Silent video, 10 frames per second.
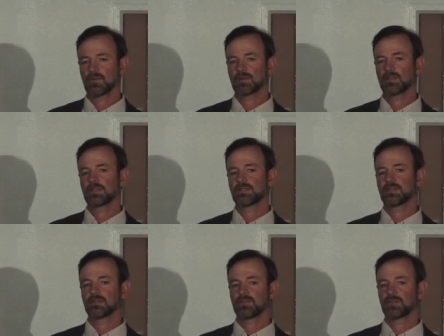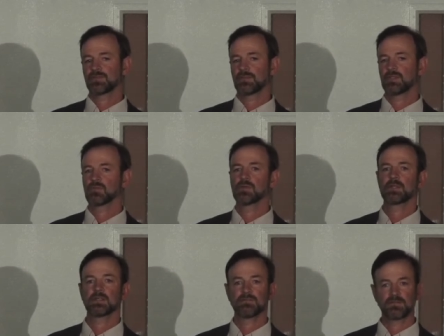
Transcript: where it is difficult to be a woman in the